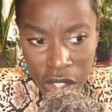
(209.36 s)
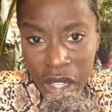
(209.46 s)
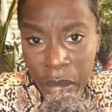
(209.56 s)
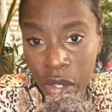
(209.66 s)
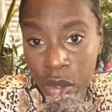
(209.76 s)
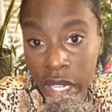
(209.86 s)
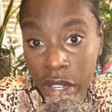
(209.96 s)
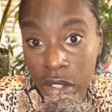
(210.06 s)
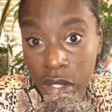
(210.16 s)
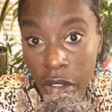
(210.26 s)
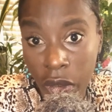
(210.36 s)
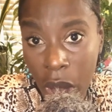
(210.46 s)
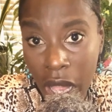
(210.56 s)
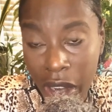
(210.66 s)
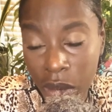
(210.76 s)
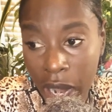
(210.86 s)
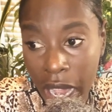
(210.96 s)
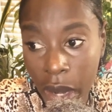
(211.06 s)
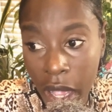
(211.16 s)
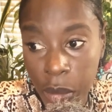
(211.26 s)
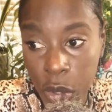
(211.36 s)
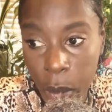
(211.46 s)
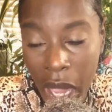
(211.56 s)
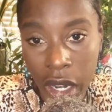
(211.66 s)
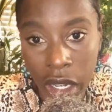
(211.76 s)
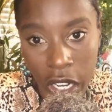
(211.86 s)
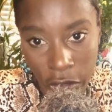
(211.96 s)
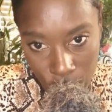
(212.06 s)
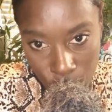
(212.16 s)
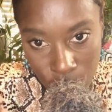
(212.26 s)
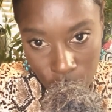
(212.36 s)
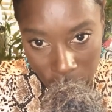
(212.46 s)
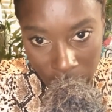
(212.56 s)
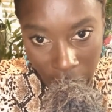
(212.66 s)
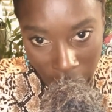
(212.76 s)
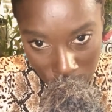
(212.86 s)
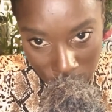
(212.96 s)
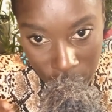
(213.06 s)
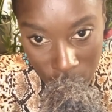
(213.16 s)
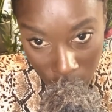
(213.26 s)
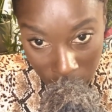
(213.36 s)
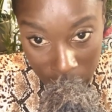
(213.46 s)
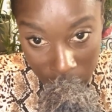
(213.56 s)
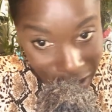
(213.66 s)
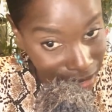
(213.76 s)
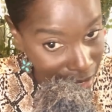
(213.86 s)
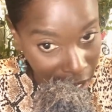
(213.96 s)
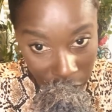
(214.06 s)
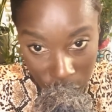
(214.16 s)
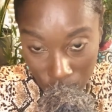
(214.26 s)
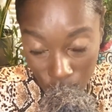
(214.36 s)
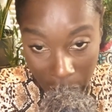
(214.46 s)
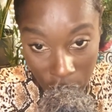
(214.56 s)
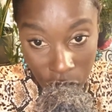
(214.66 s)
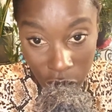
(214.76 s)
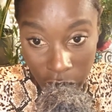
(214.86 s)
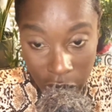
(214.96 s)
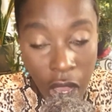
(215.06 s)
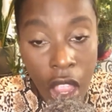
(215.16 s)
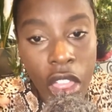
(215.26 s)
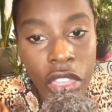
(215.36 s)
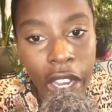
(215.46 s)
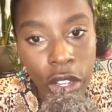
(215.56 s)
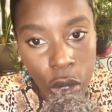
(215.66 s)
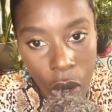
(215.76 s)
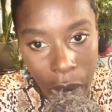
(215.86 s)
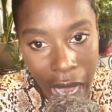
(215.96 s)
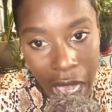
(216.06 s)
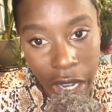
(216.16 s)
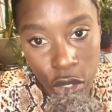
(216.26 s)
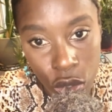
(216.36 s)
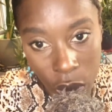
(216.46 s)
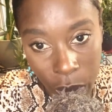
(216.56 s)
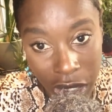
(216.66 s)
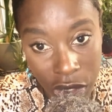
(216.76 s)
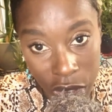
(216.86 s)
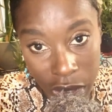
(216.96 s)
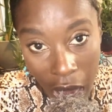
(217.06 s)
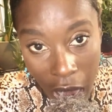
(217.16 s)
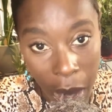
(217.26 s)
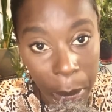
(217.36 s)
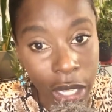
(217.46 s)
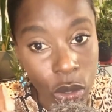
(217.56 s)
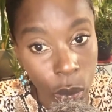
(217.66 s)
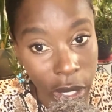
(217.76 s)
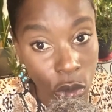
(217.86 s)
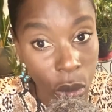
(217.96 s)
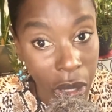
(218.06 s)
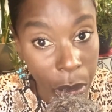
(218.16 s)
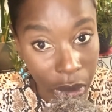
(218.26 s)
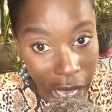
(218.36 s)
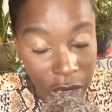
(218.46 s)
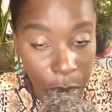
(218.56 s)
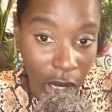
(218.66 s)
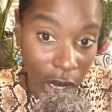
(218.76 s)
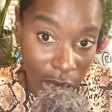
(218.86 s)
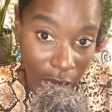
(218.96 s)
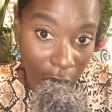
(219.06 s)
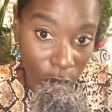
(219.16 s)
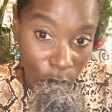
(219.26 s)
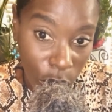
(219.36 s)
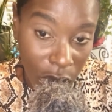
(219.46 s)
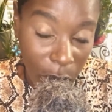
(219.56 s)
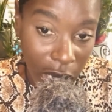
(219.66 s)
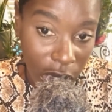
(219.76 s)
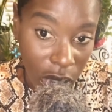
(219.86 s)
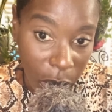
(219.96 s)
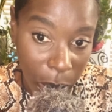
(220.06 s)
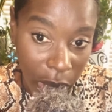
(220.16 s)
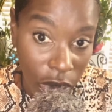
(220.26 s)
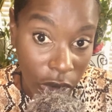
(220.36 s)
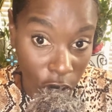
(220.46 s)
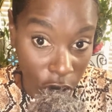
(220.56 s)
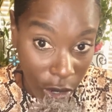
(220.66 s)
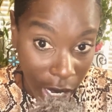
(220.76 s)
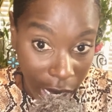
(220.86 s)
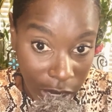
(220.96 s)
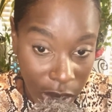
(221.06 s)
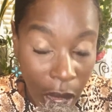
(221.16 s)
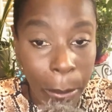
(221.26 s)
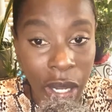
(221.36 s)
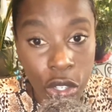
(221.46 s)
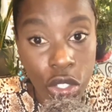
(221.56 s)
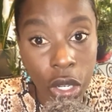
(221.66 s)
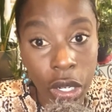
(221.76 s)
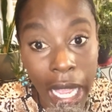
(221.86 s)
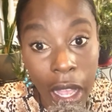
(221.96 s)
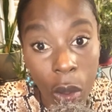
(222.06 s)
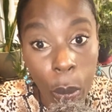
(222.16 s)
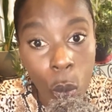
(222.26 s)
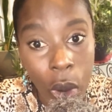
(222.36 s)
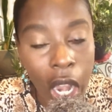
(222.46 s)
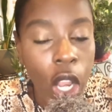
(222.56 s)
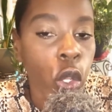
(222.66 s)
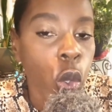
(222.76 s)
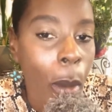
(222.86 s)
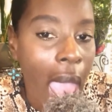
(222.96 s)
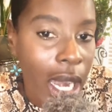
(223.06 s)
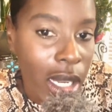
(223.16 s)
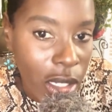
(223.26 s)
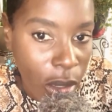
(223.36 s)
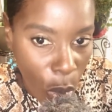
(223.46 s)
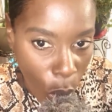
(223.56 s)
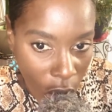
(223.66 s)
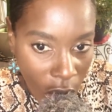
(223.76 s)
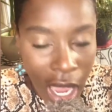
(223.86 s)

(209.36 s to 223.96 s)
something you say to yourself, well, I don't know how it helps humanity. If you're serving and you're in service, because the nine energy is about service, then go ahead and do it, as your time is going to be blessed, because God knows the money is going to be better in your hands, because you're going to help what? Humanity more.